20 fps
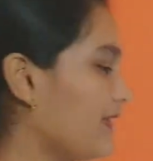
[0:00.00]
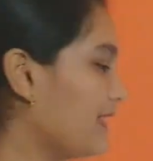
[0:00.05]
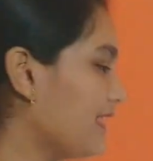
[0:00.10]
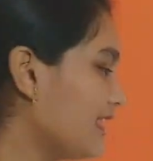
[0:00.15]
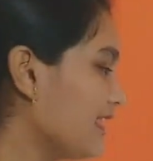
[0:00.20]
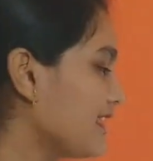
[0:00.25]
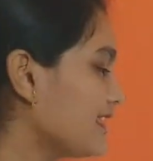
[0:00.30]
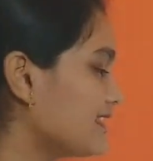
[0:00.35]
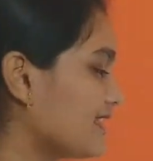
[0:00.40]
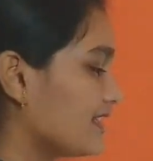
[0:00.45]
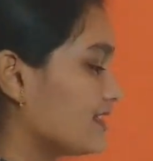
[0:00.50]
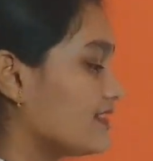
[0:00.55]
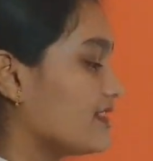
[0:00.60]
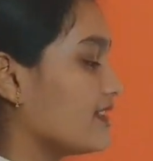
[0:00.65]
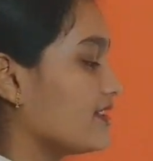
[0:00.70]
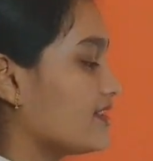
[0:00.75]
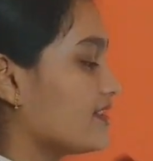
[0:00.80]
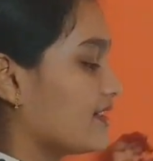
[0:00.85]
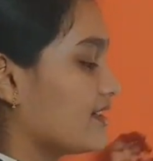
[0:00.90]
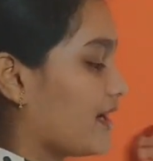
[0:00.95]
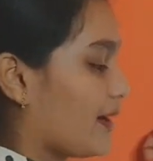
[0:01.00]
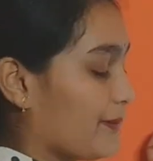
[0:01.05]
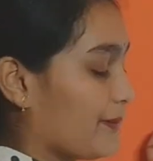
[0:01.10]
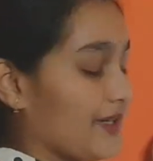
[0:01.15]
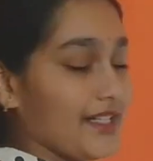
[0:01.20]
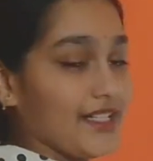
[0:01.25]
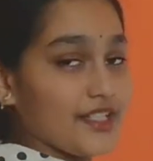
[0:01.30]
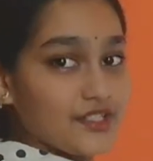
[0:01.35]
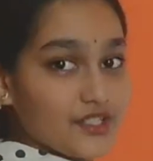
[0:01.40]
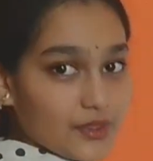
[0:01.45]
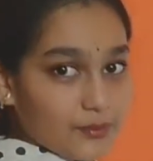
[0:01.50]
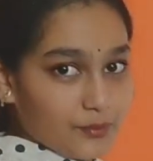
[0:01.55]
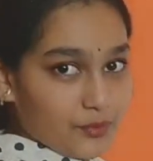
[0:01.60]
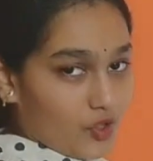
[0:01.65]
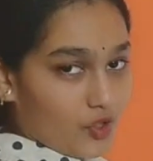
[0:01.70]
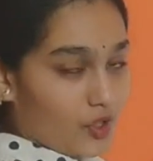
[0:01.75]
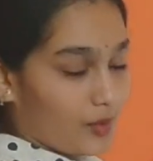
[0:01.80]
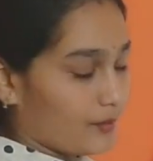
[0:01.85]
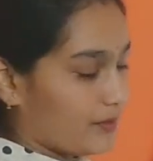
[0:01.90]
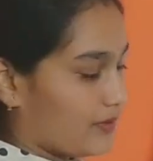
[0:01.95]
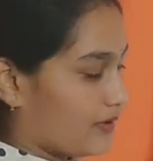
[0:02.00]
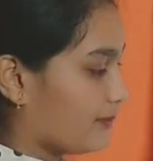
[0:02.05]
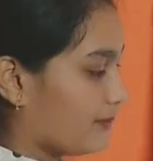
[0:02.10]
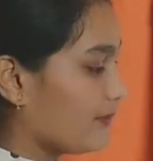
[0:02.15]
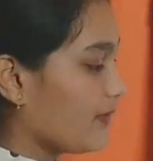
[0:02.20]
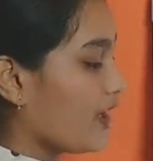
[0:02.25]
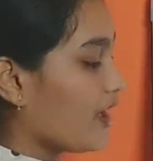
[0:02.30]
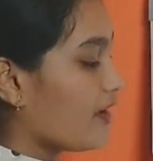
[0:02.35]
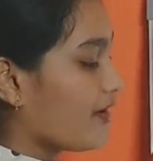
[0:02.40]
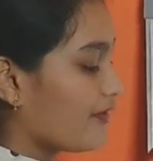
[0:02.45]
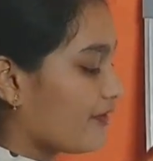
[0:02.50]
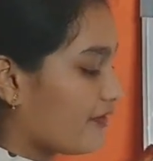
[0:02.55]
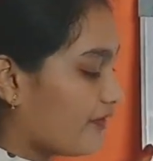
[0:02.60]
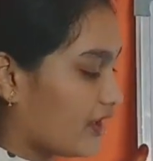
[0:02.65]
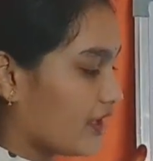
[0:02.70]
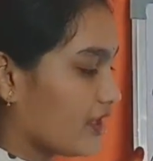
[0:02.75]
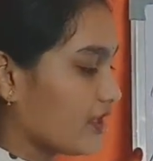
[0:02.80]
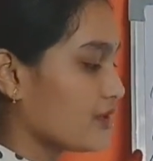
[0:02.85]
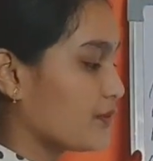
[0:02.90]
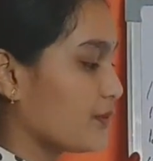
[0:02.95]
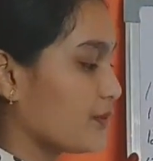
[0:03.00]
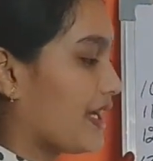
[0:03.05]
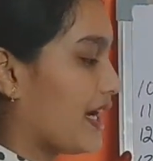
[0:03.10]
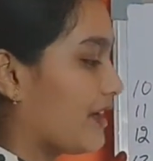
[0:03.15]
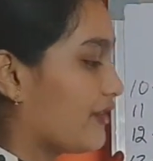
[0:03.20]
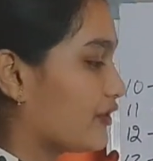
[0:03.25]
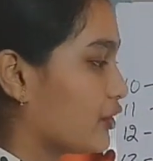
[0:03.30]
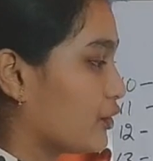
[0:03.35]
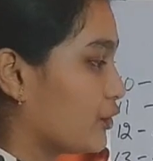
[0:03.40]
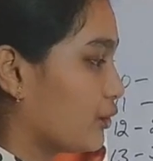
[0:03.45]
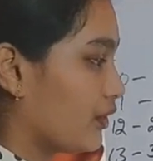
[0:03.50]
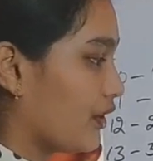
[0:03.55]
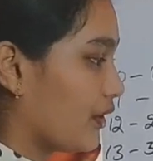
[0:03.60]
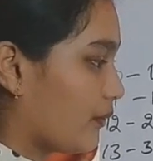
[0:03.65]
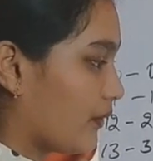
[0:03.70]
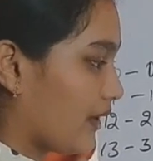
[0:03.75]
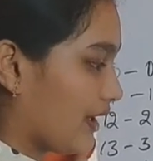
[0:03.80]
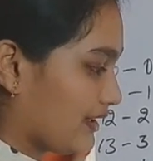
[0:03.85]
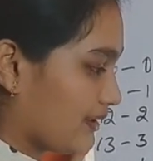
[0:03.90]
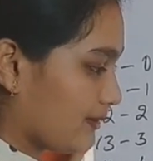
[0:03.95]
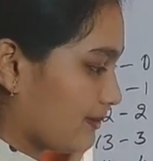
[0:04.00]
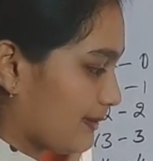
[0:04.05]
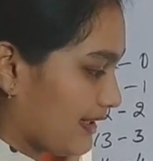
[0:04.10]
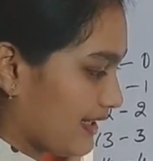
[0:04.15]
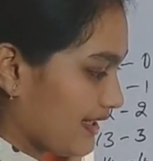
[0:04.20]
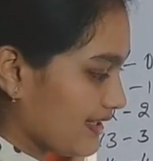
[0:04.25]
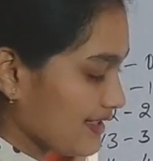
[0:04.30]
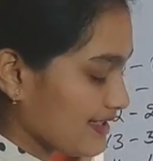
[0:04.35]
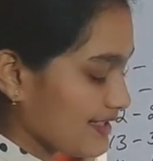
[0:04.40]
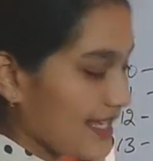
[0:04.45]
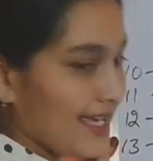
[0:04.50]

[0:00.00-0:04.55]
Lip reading: Since it's a double-digit problem, first we have to do the ones place,